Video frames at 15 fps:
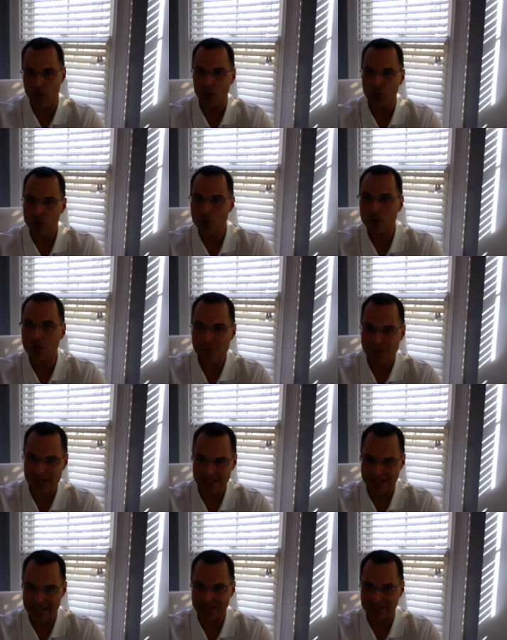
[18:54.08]
you could be
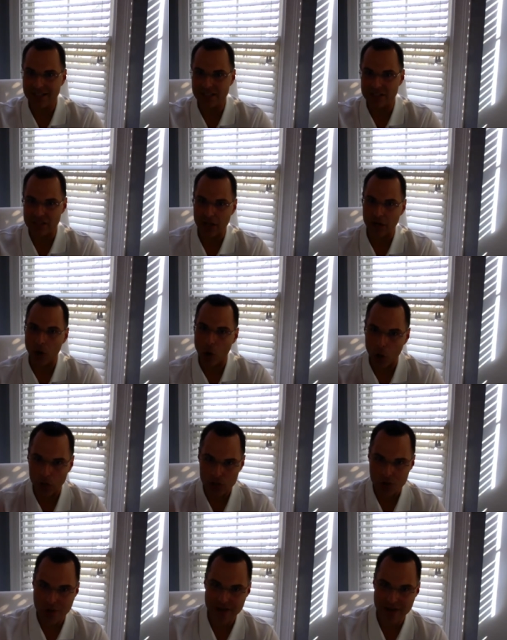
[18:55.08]
a dentist, and all
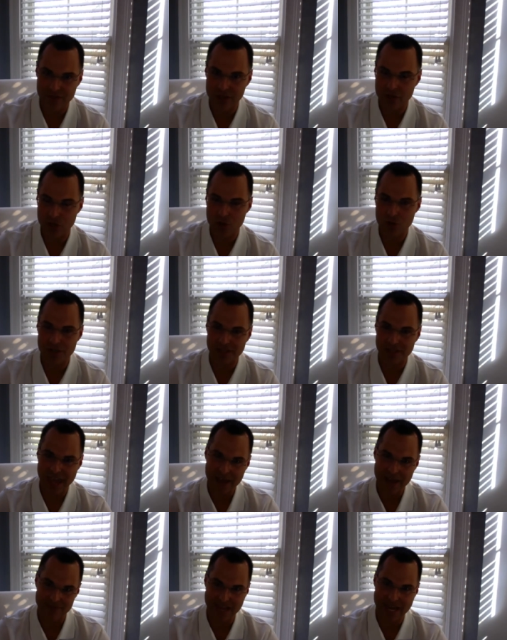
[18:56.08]
you have to do is
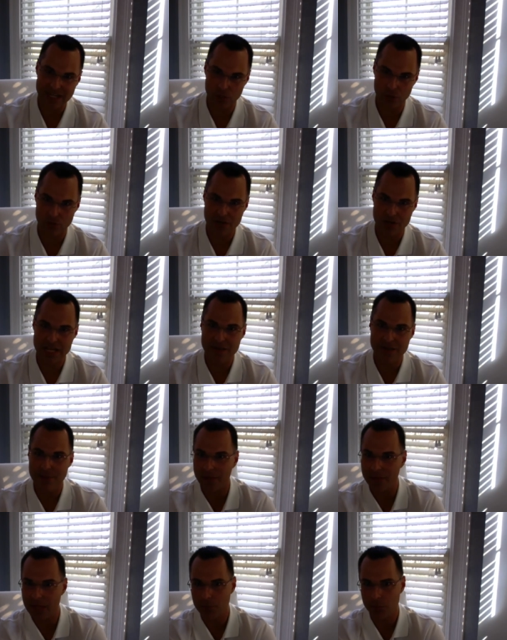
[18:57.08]
have that dream
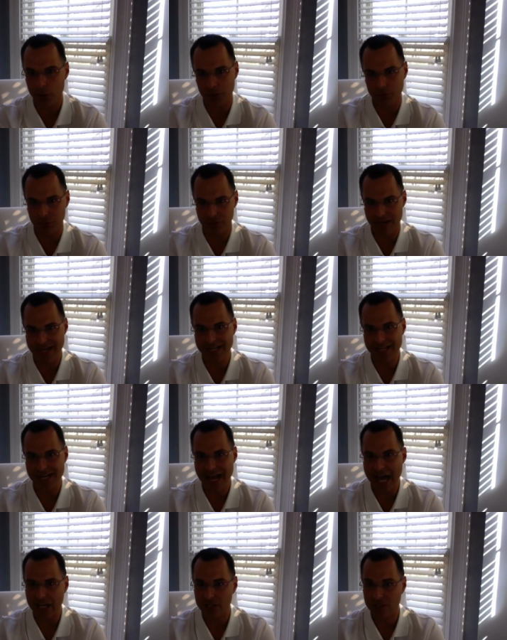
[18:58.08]
and then put a plan in
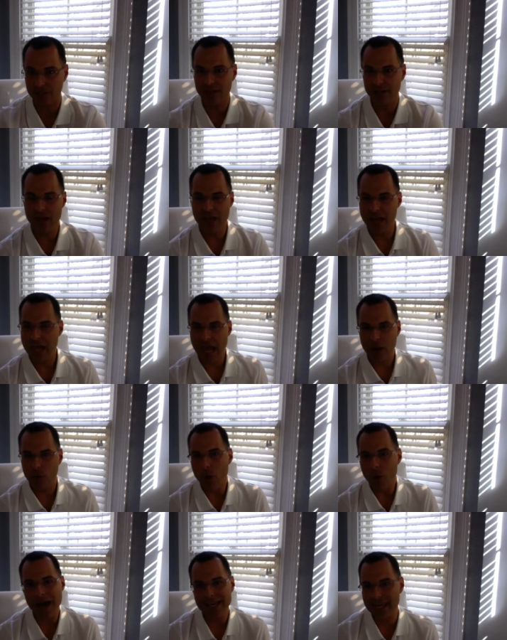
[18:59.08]
action. And
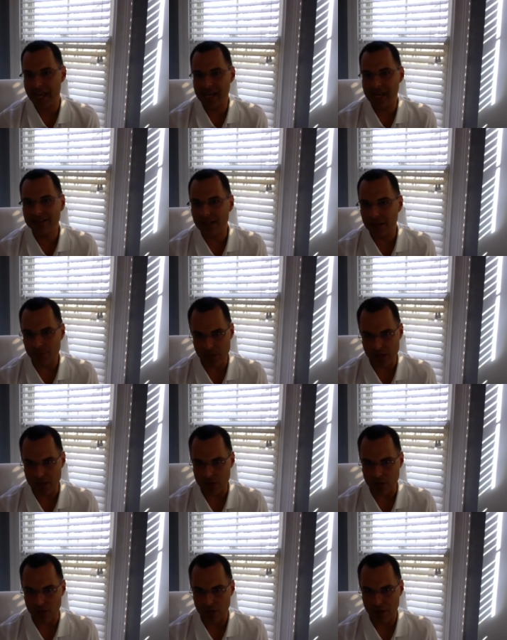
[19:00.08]
why can't it be you?